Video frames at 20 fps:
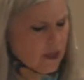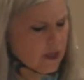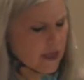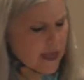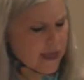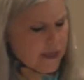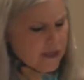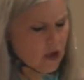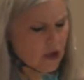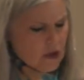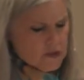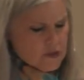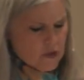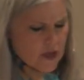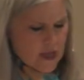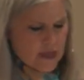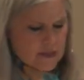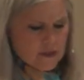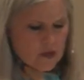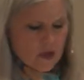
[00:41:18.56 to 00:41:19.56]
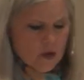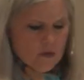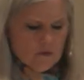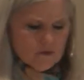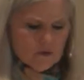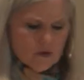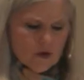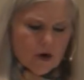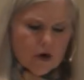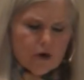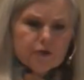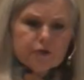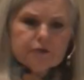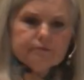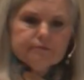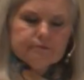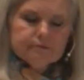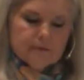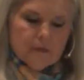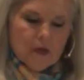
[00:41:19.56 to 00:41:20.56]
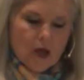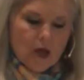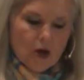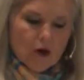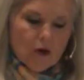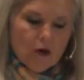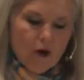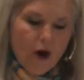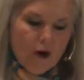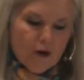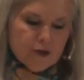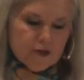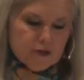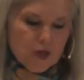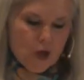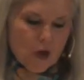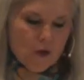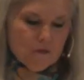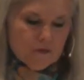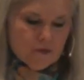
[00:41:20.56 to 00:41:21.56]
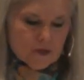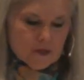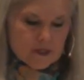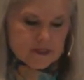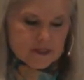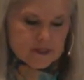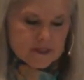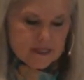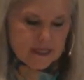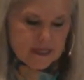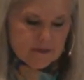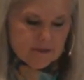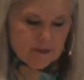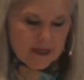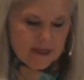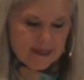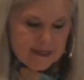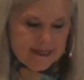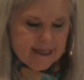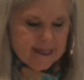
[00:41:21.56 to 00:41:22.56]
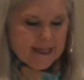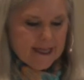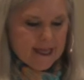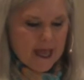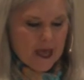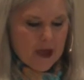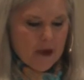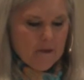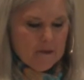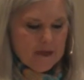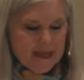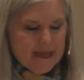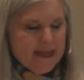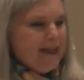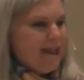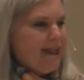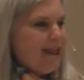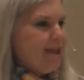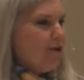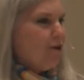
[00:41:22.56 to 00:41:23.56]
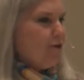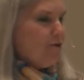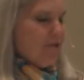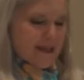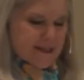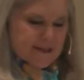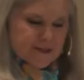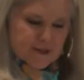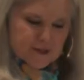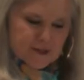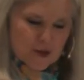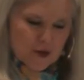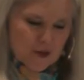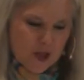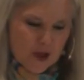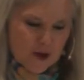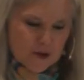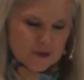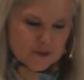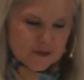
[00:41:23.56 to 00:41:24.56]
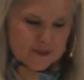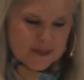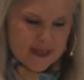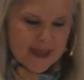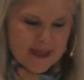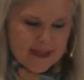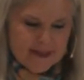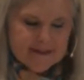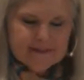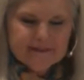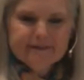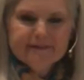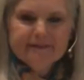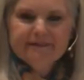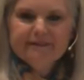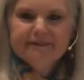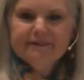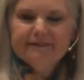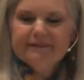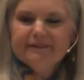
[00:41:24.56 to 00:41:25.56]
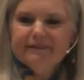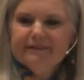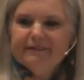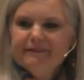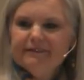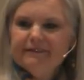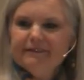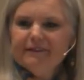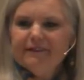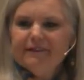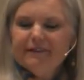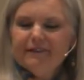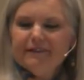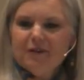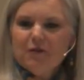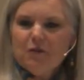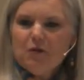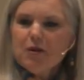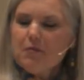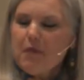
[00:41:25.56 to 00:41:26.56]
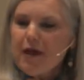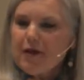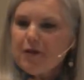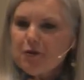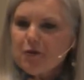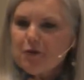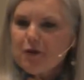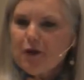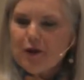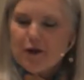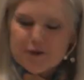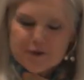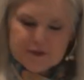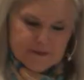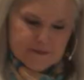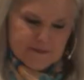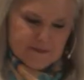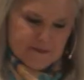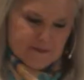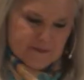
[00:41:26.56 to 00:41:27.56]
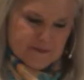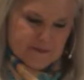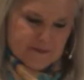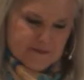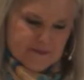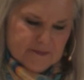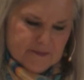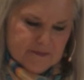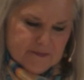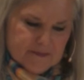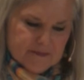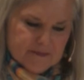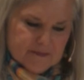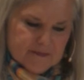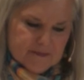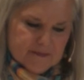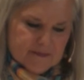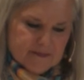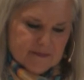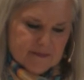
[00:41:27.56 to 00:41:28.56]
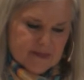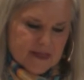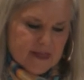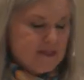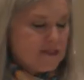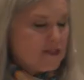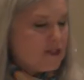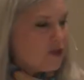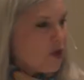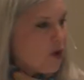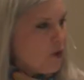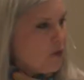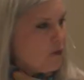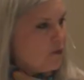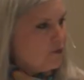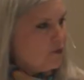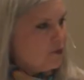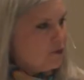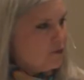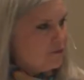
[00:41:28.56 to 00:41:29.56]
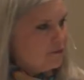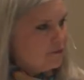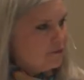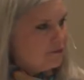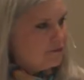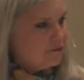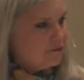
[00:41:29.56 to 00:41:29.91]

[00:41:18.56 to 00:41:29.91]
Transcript: Hannah also has a hopeful heart. Her heart is hopeful as seen by getting up, eating. Her face is no longer sad. What about your heart? Is it hopeful?